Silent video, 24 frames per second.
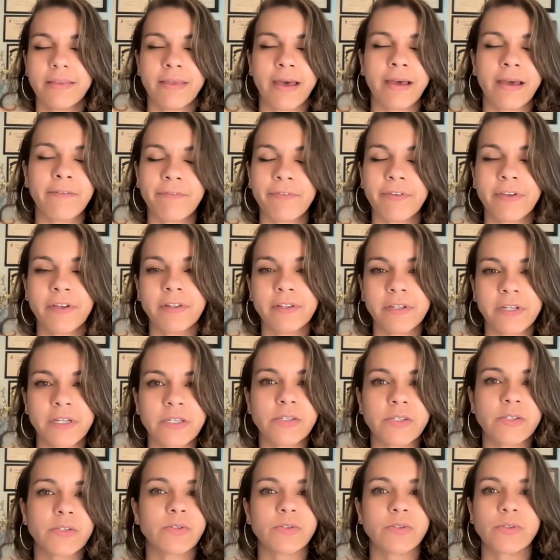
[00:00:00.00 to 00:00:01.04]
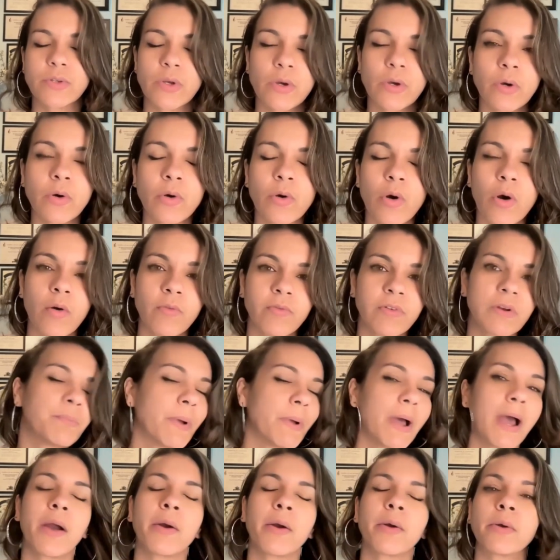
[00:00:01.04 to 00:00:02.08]
That feeling is so
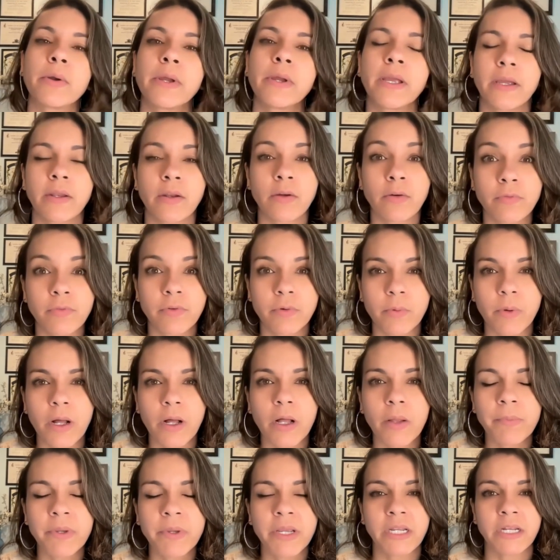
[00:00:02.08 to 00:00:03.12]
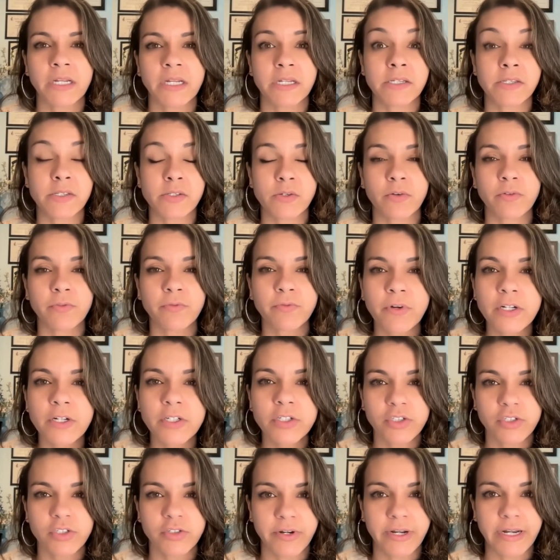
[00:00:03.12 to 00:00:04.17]
overpowering and overwhelming, and it is so
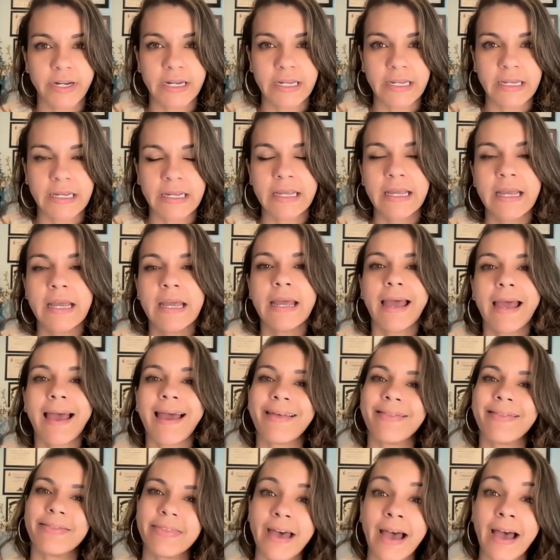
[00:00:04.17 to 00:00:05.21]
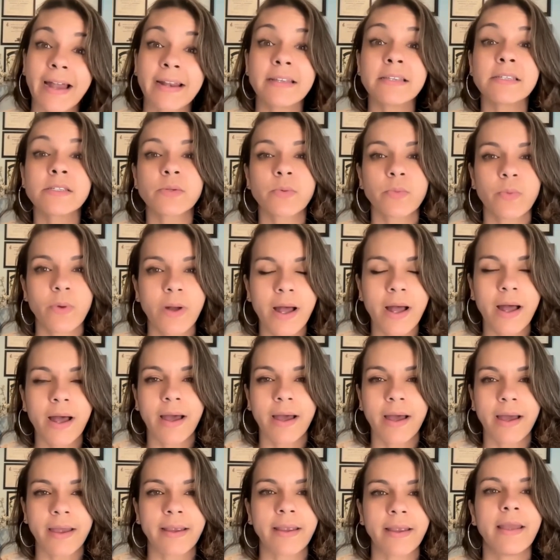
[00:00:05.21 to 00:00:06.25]
frustrating. And that is
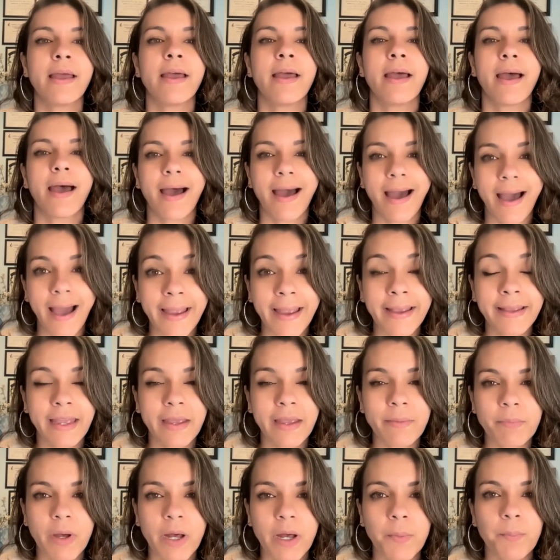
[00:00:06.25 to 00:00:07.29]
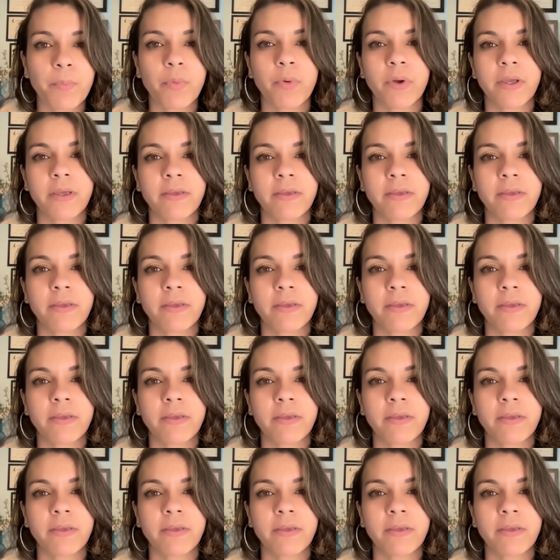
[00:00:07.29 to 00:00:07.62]
why I came up